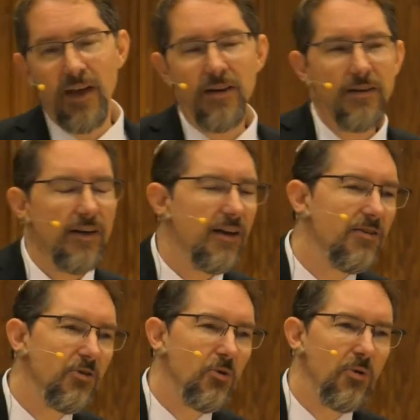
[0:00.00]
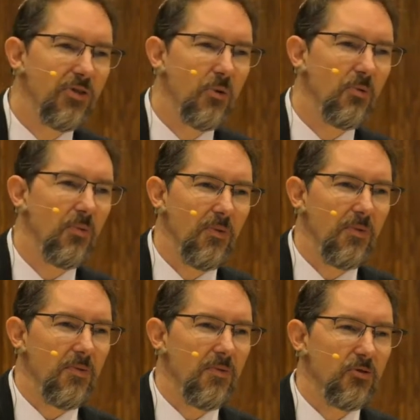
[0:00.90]
that it had to do with the
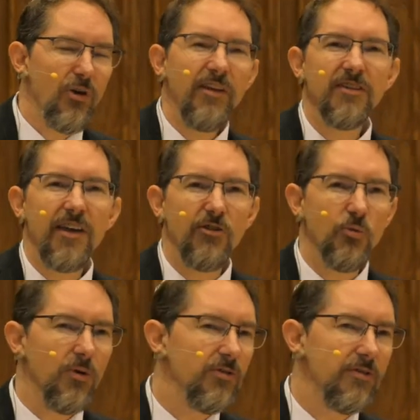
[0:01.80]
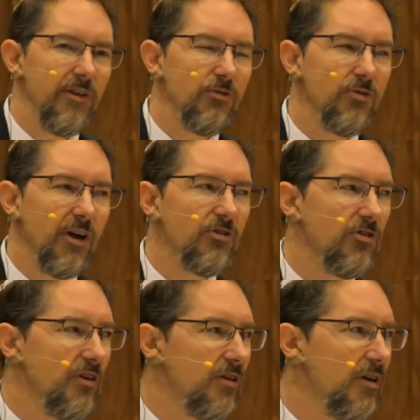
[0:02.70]
train schedules, the
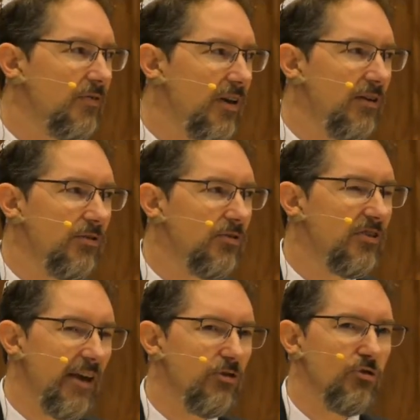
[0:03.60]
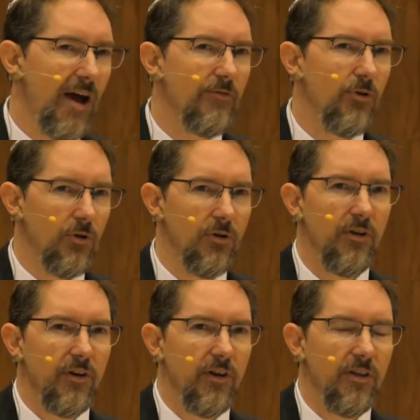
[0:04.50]
introduction of interstate travel
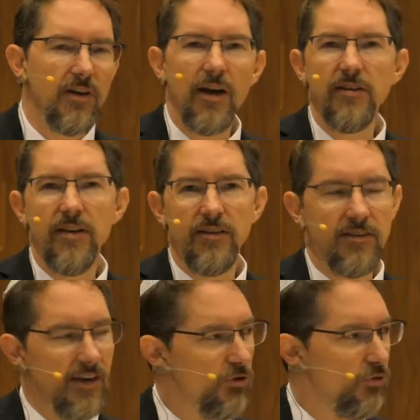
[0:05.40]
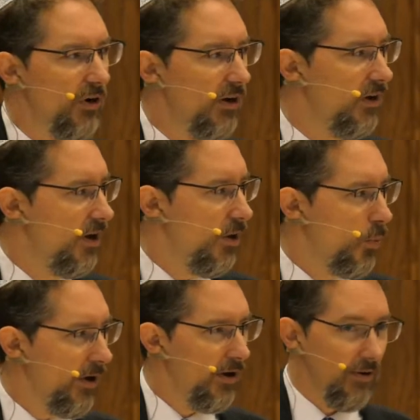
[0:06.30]
in the 19th century,
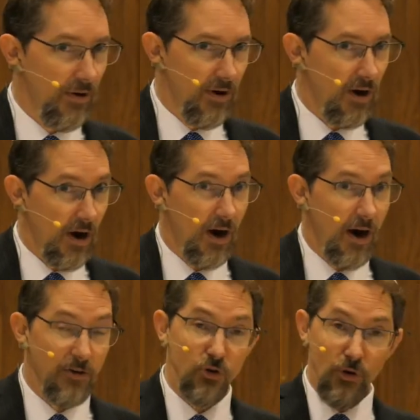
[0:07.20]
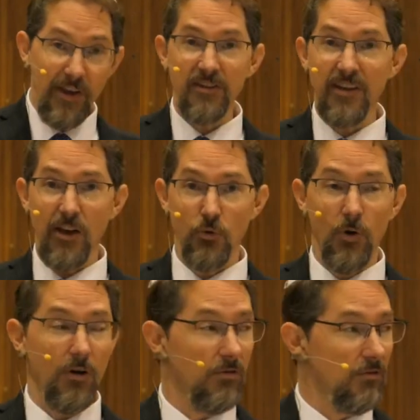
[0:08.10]
where a train
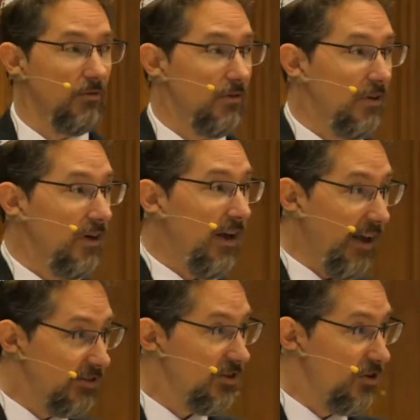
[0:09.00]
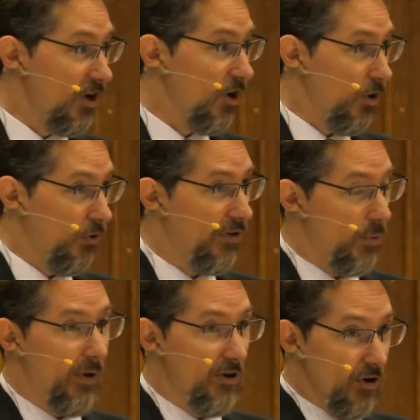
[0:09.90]
schedule has to know
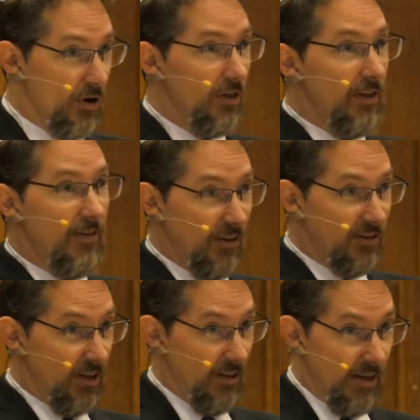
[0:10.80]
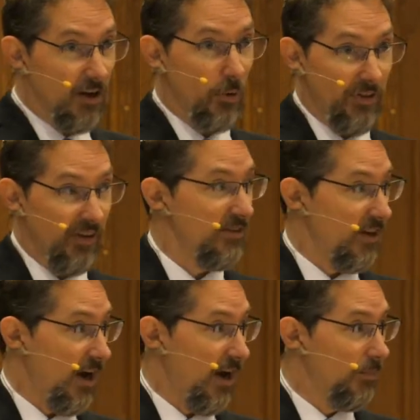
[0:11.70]
that when you're leaving Toledo at this
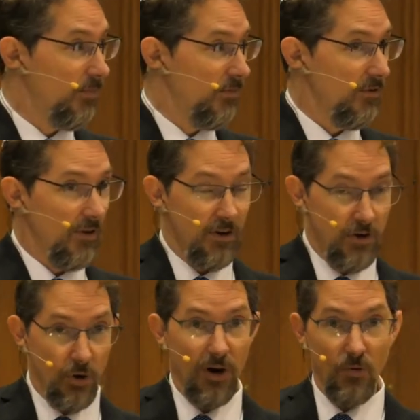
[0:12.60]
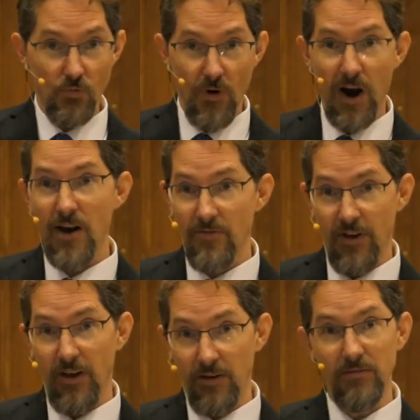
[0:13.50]
time, you're
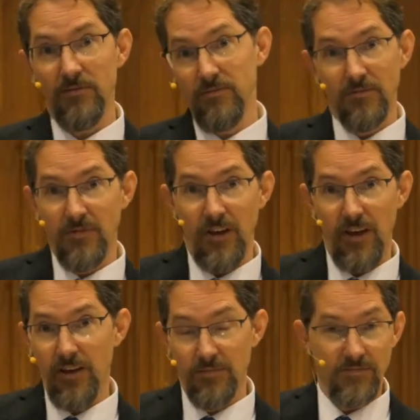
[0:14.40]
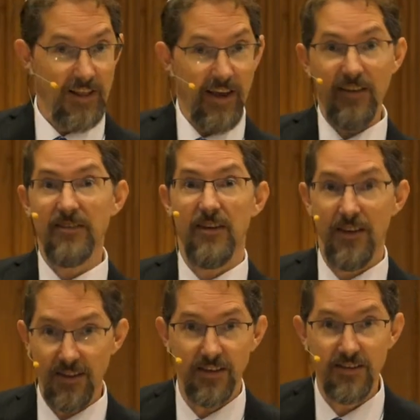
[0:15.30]
arriving in
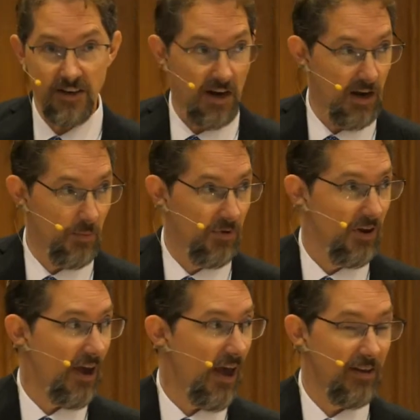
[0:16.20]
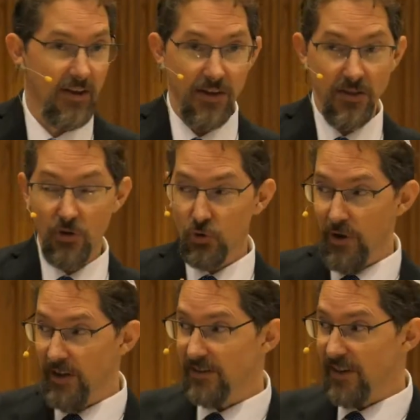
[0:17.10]
Lansing at this time. And the
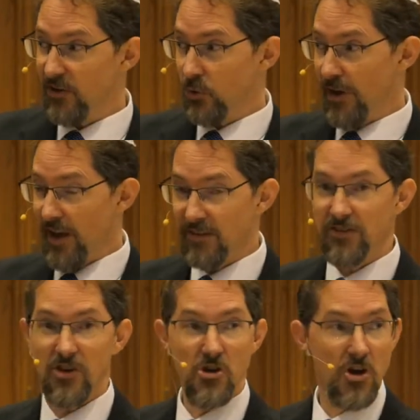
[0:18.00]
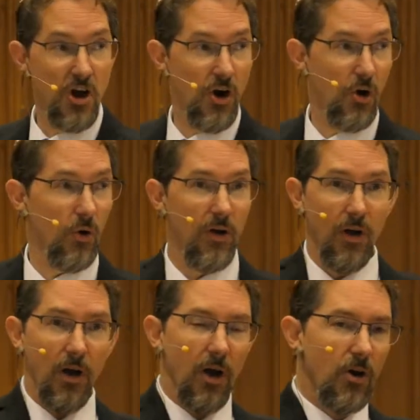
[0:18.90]
train schedule has to know
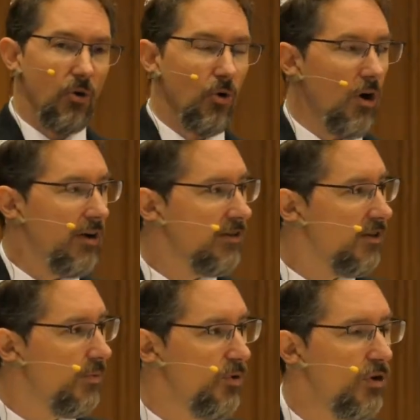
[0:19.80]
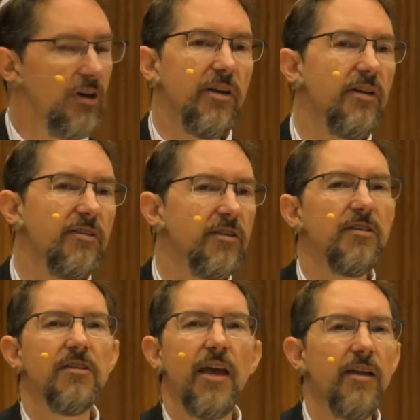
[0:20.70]
across communities and
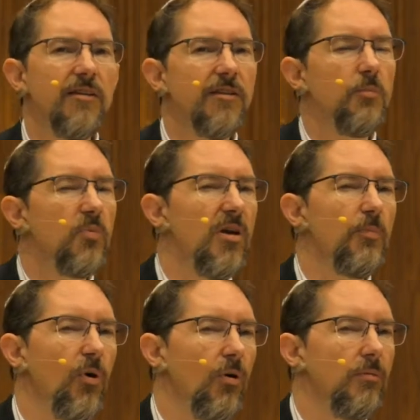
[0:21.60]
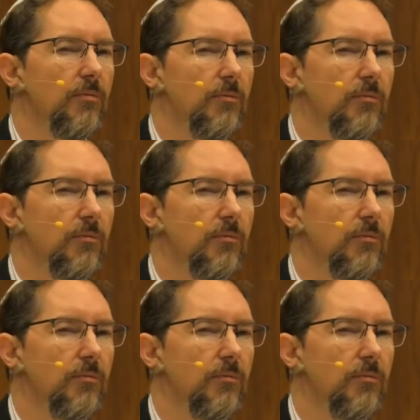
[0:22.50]
states and people